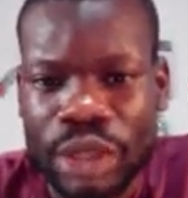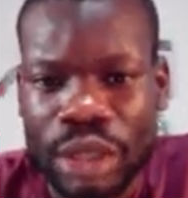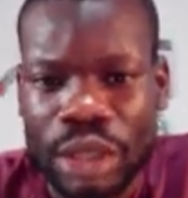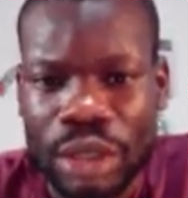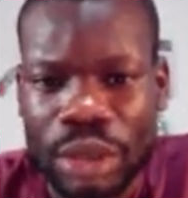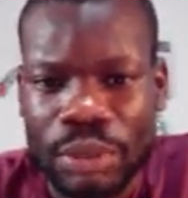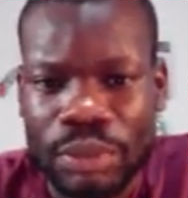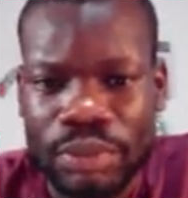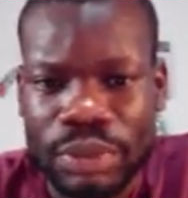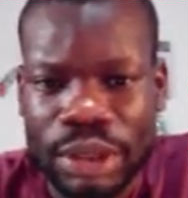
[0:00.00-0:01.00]

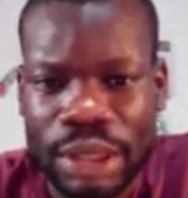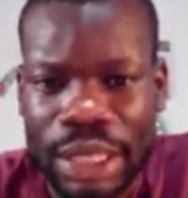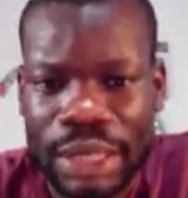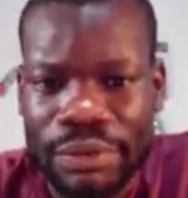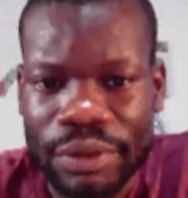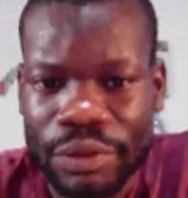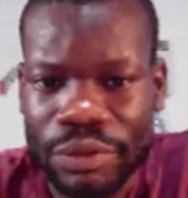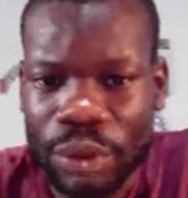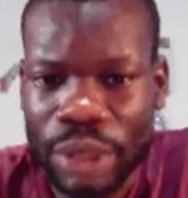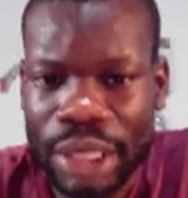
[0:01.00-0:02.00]
the length of the
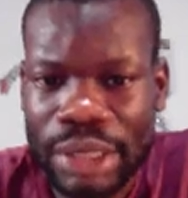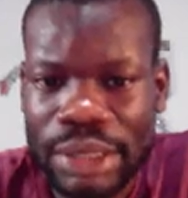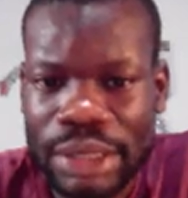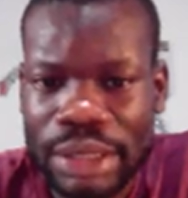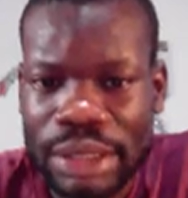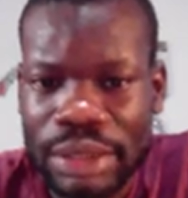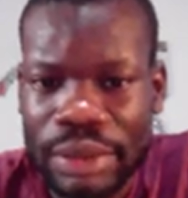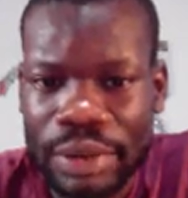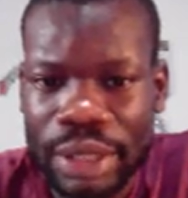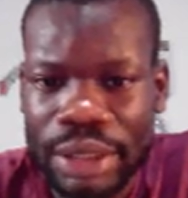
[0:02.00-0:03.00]
forecast,
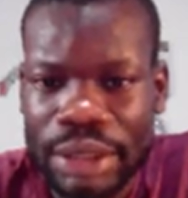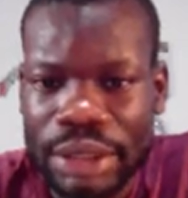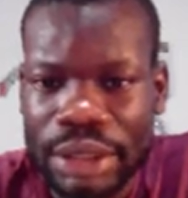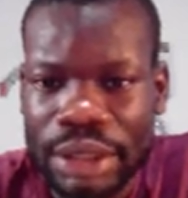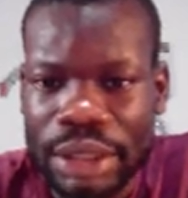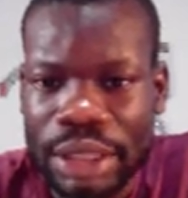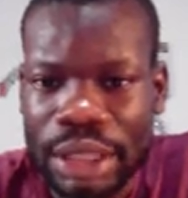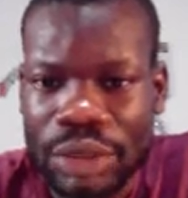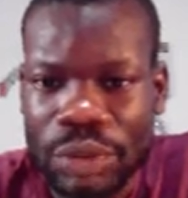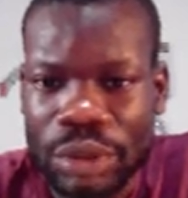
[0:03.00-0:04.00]
all right,
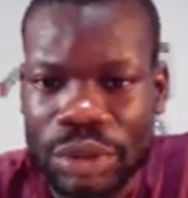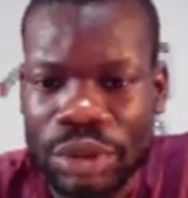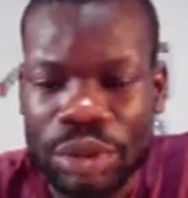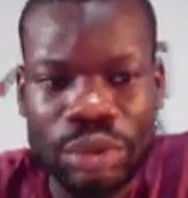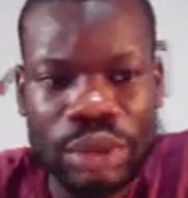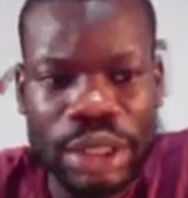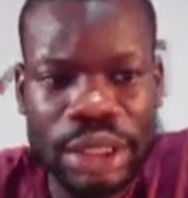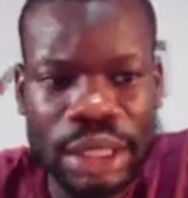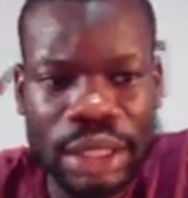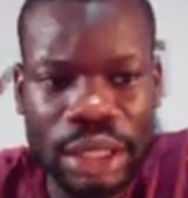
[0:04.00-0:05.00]
as well. So these
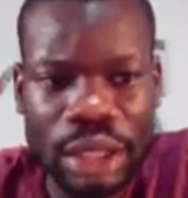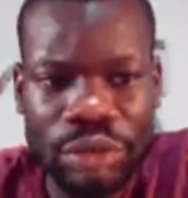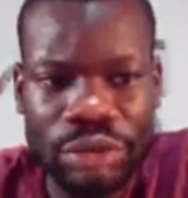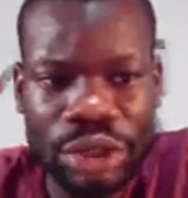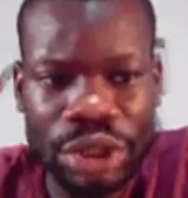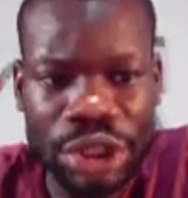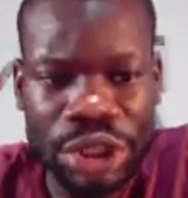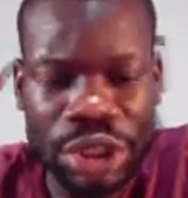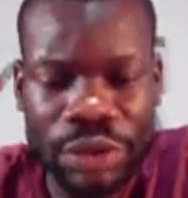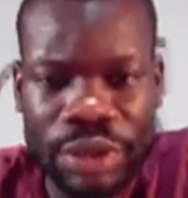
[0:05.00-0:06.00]
are our feature
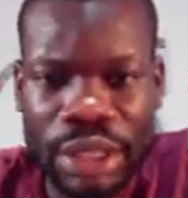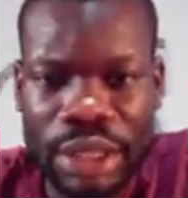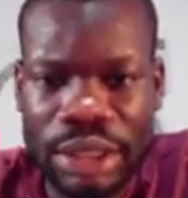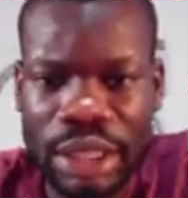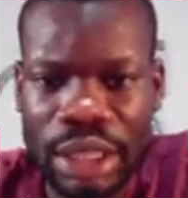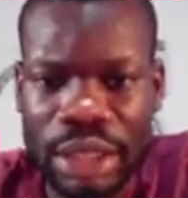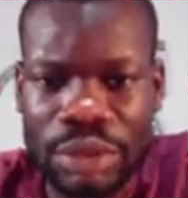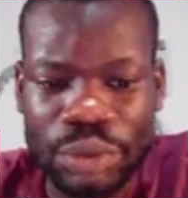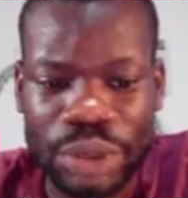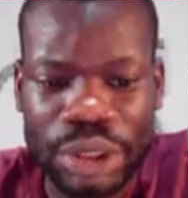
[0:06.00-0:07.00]
engineering tasks that
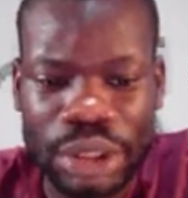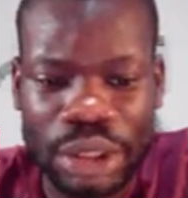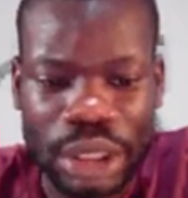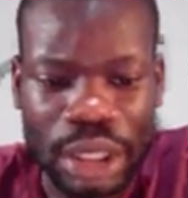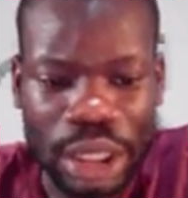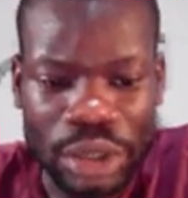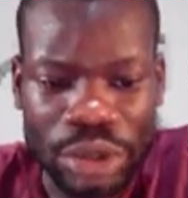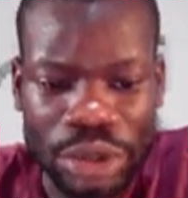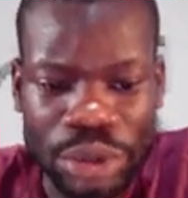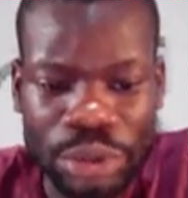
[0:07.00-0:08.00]
we are going to
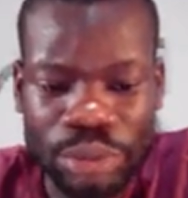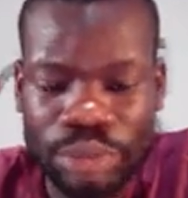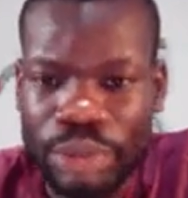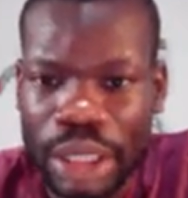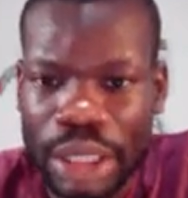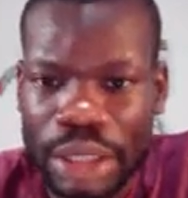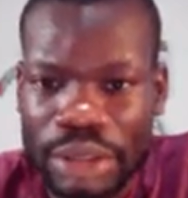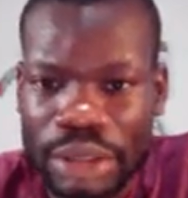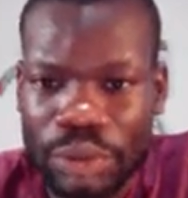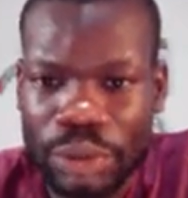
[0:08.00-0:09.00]
do, and
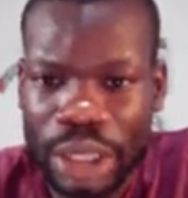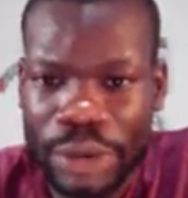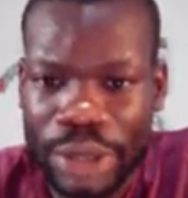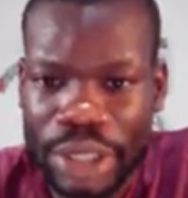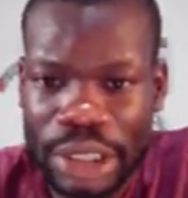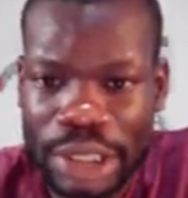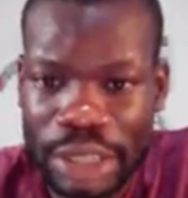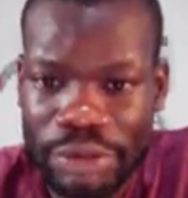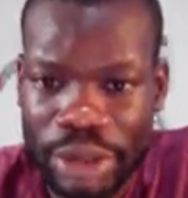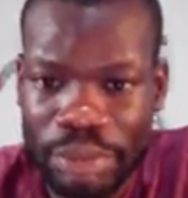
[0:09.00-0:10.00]
we are creating a data
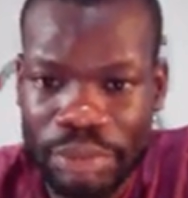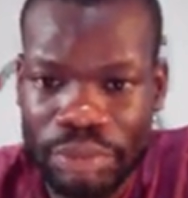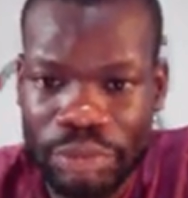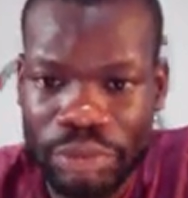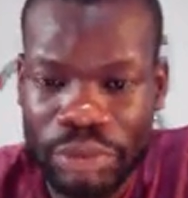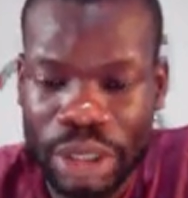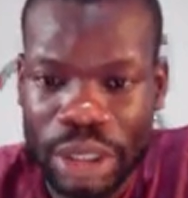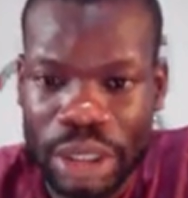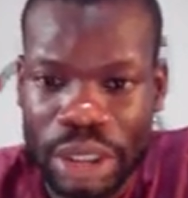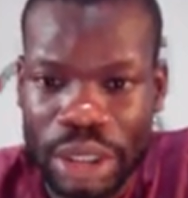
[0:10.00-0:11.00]
frame
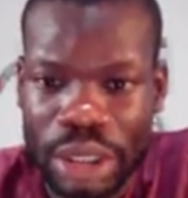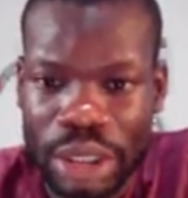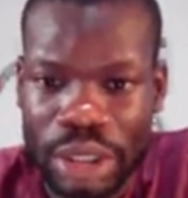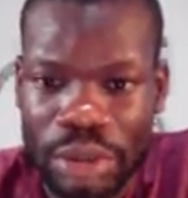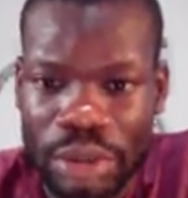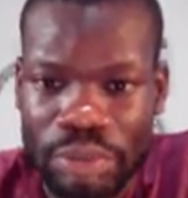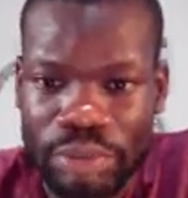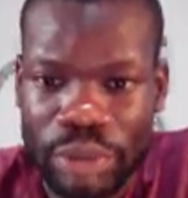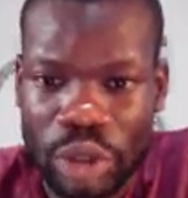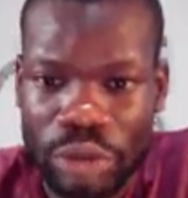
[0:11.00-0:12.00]

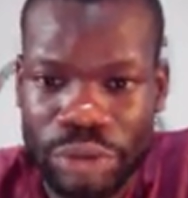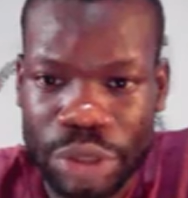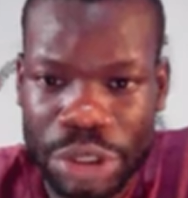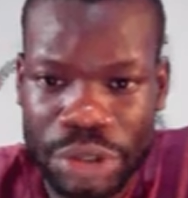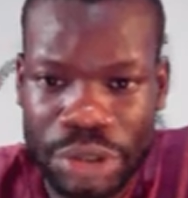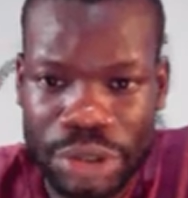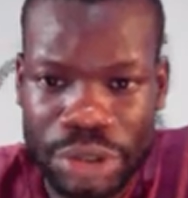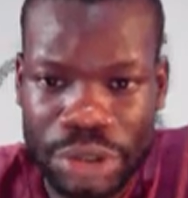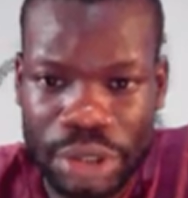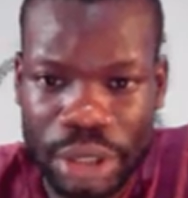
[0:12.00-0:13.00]
called
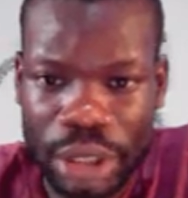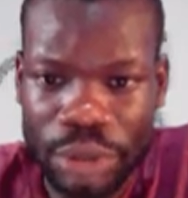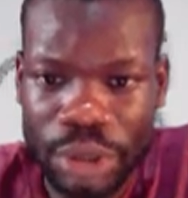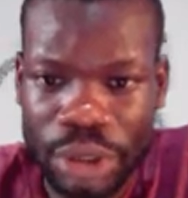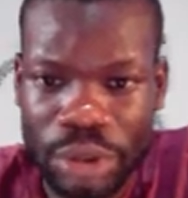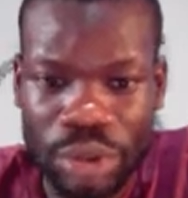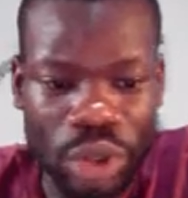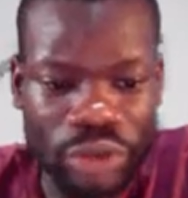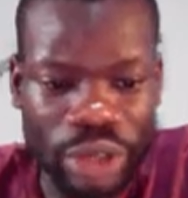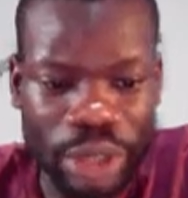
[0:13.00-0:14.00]
features that will include all
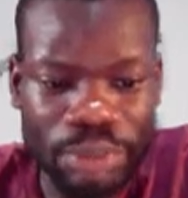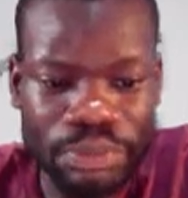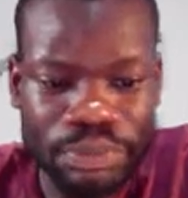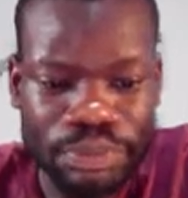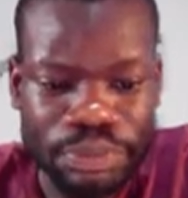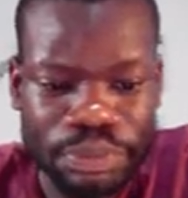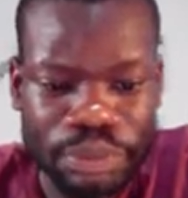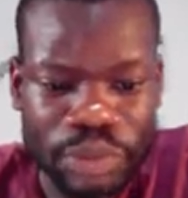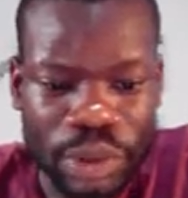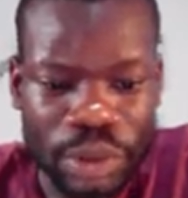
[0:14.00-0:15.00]
of them,
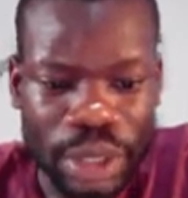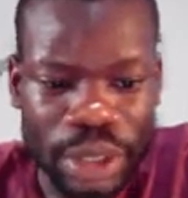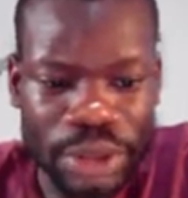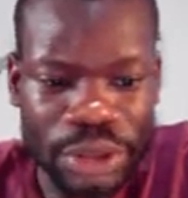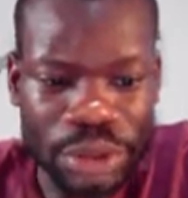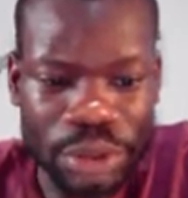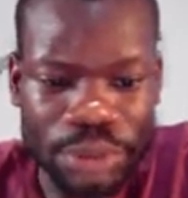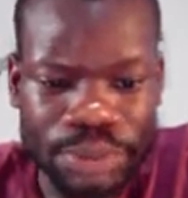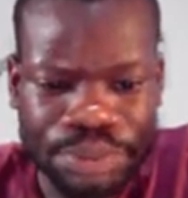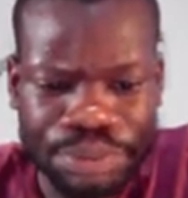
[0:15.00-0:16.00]
right? So